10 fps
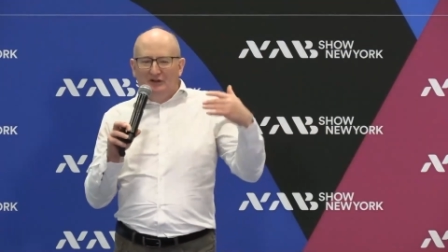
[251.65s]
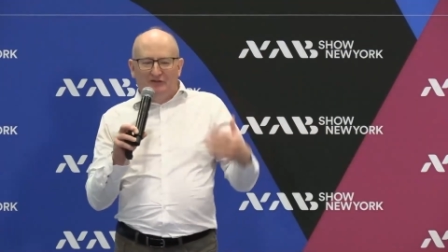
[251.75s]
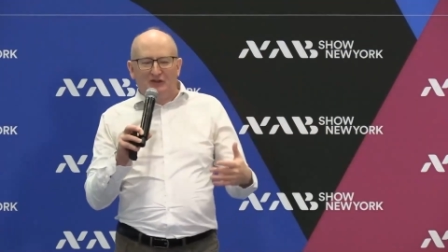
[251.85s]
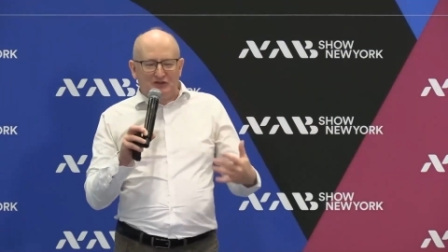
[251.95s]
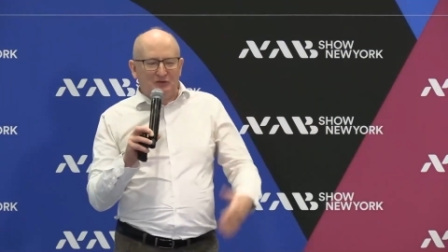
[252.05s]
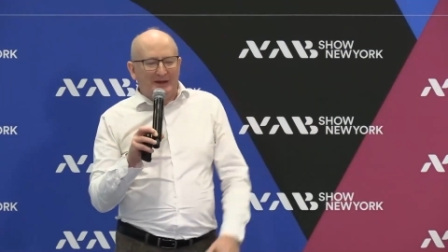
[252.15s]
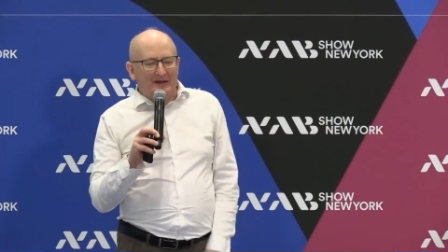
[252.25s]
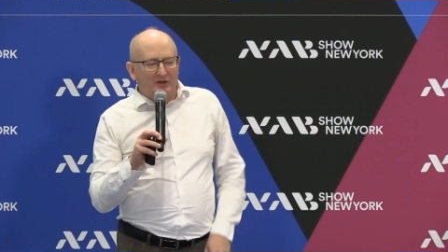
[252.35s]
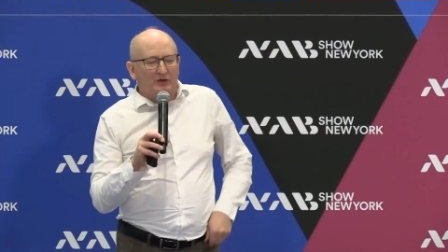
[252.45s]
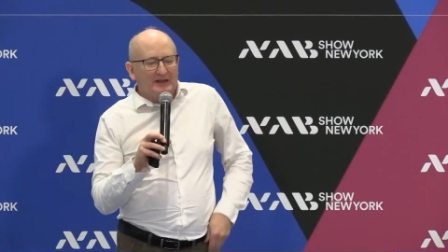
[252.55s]
for
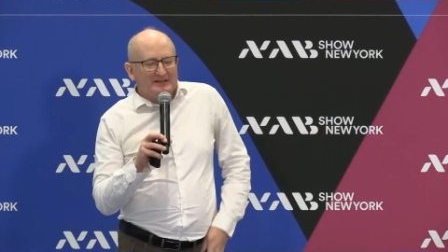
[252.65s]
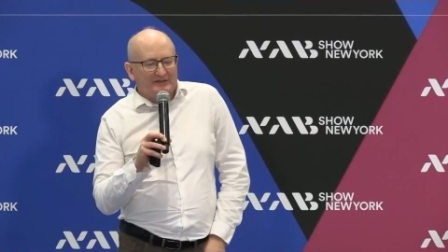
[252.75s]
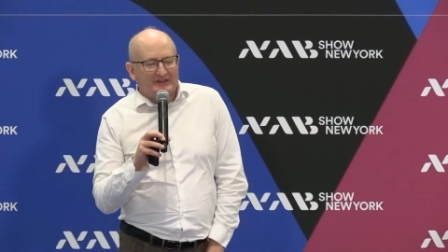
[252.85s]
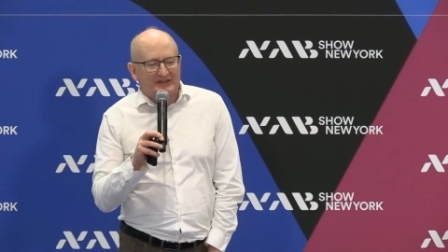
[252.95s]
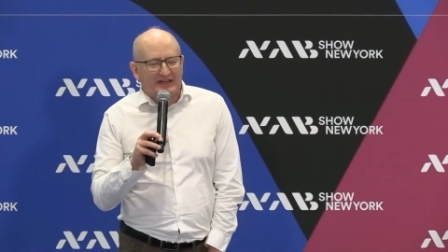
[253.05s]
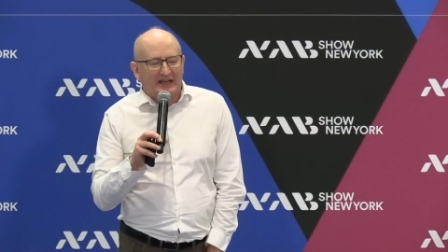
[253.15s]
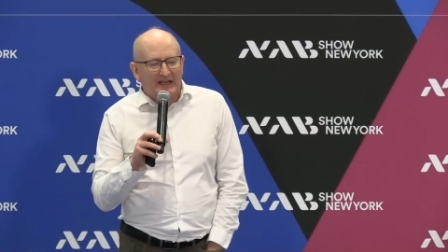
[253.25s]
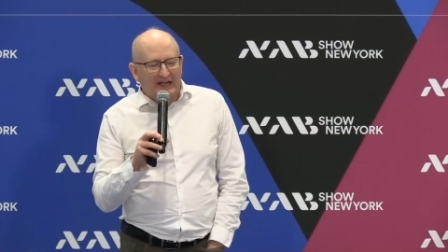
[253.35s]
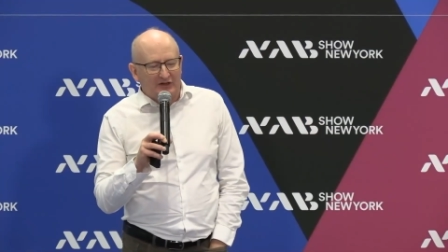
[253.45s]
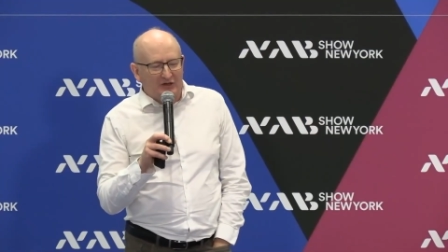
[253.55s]
doing connectivity
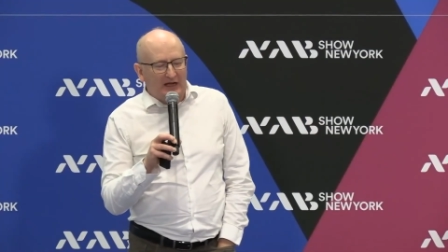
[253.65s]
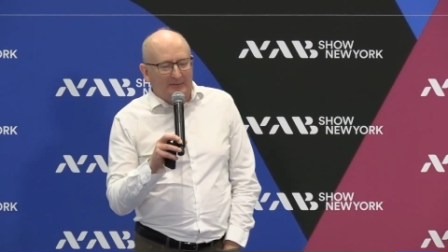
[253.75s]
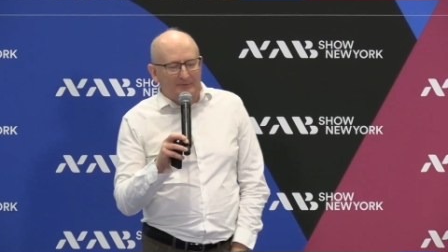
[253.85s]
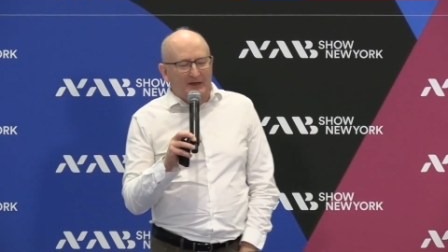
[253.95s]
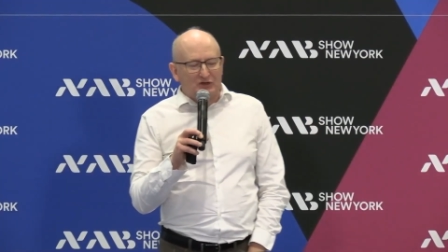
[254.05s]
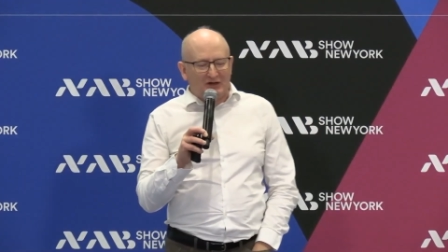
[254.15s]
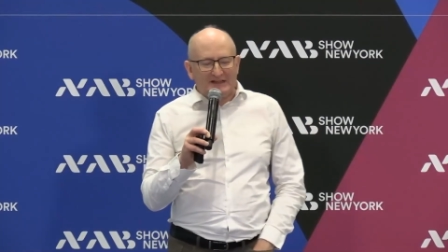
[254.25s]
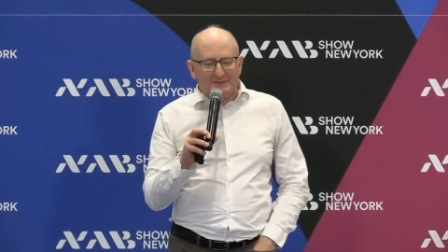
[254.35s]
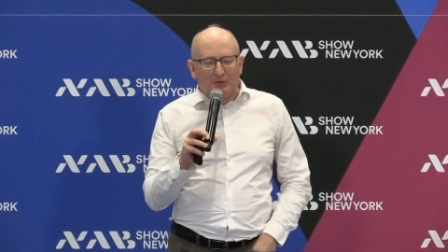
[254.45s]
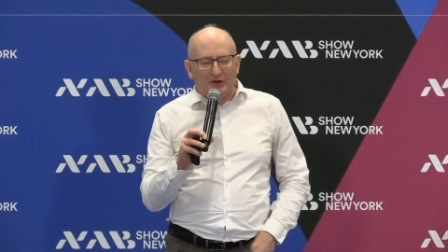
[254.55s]
and
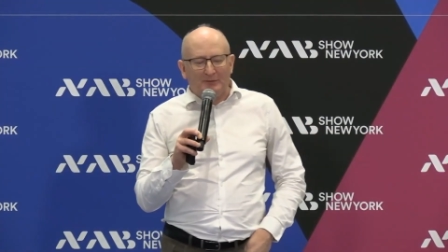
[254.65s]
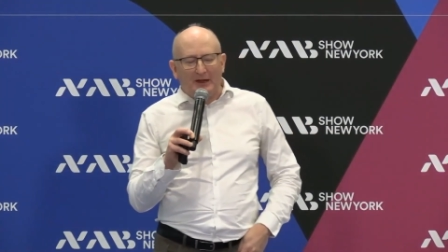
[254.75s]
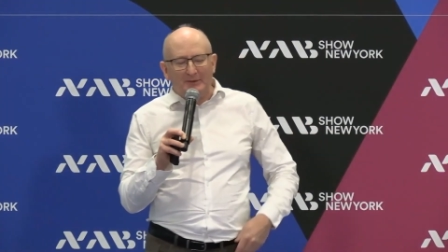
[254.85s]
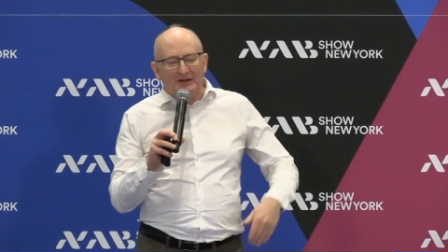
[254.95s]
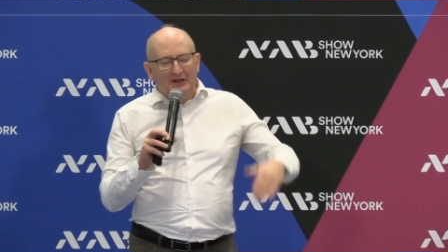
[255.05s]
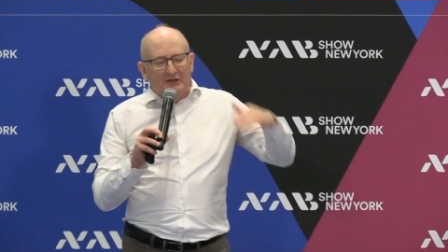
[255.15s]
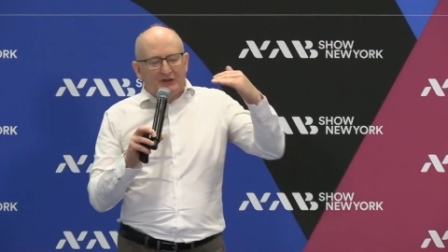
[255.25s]
transport at the moment.